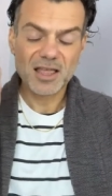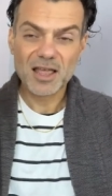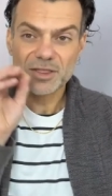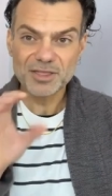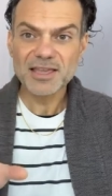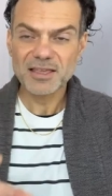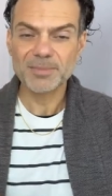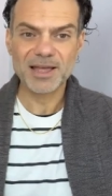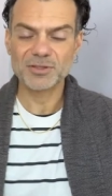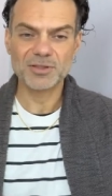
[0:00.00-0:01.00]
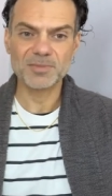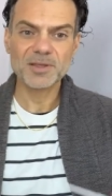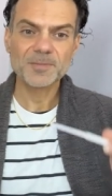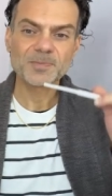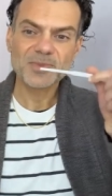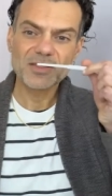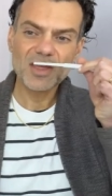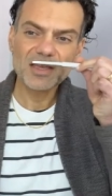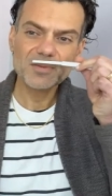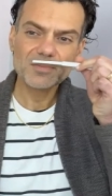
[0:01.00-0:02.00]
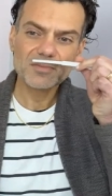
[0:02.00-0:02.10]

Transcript: a thing about them. They